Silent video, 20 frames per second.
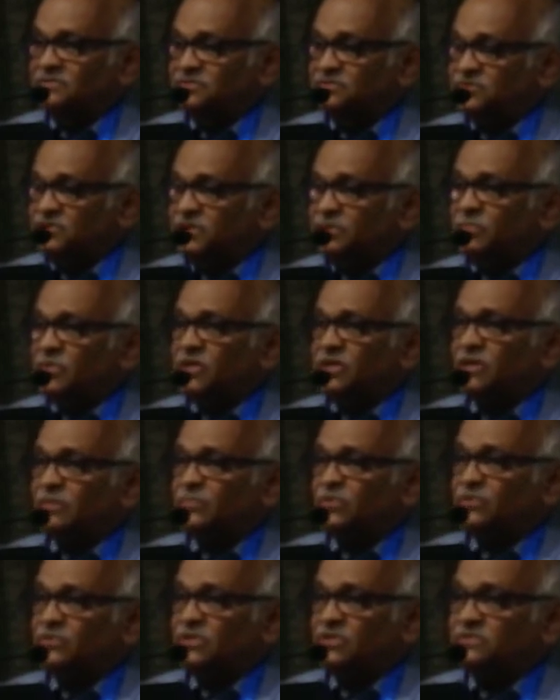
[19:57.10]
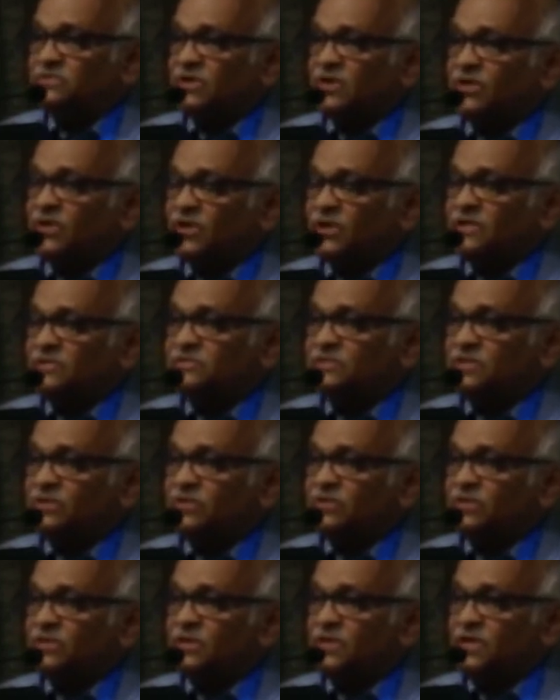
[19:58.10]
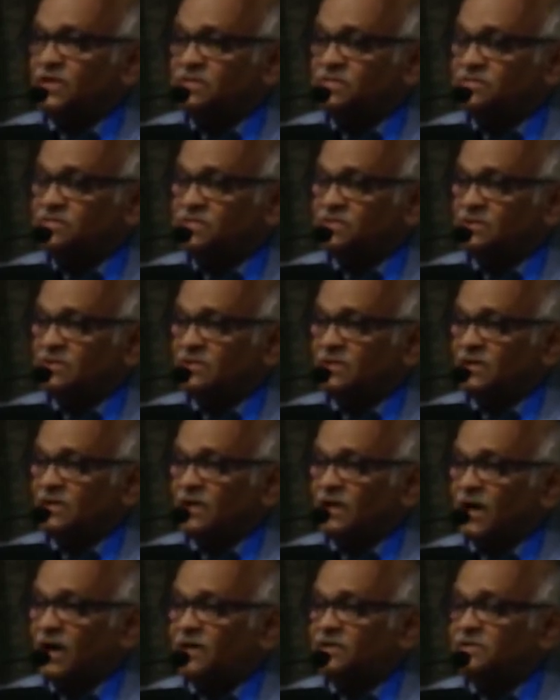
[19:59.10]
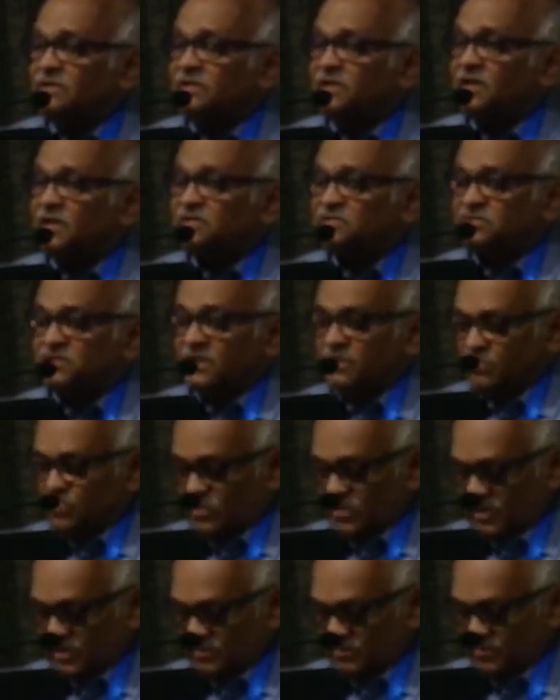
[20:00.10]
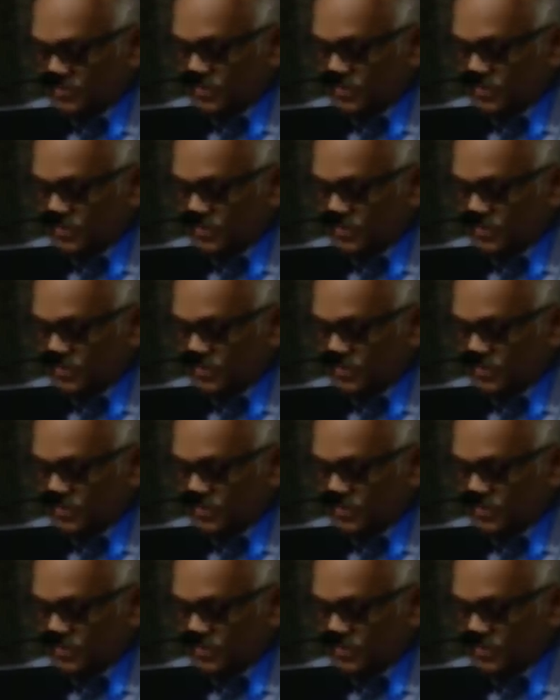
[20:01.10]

dreaming about the sun rising on the east until next day morning.